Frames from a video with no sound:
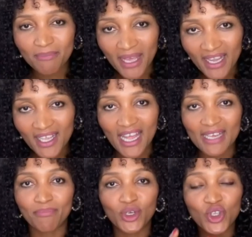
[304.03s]
bank
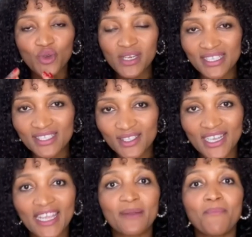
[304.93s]
and put units so that
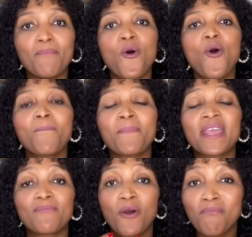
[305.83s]
I can
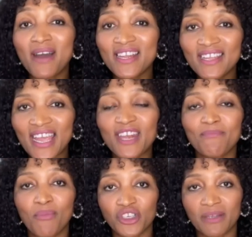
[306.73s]
make more money
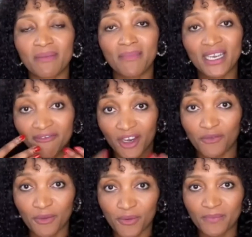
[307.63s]
and push up the market value
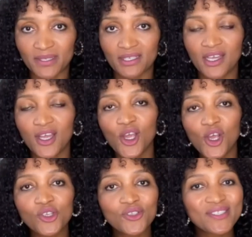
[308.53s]
of the property.
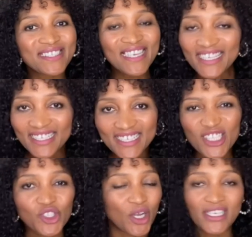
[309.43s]
So selling it
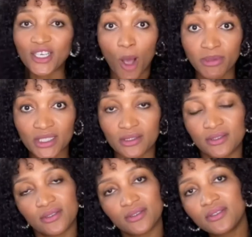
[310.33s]
is not an option.
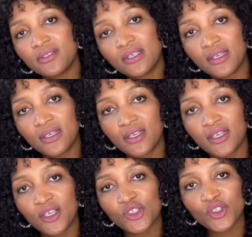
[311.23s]

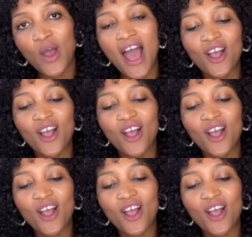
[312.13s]
So